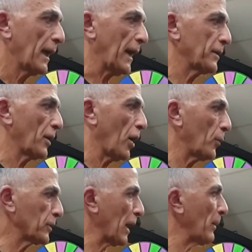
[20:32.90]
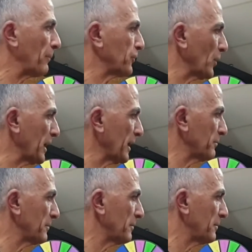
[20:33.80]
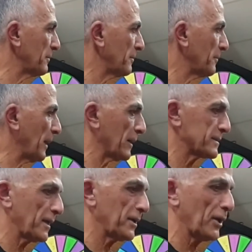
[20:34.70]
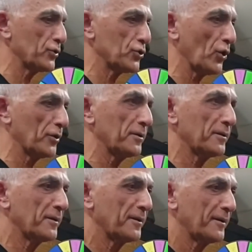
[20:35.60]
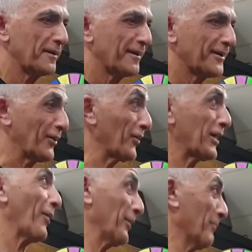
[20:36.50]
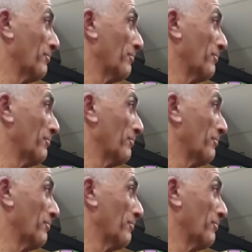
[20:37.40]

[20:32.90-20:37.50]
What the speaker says: And I would go up to him and I'd say, you know, John, can I carry your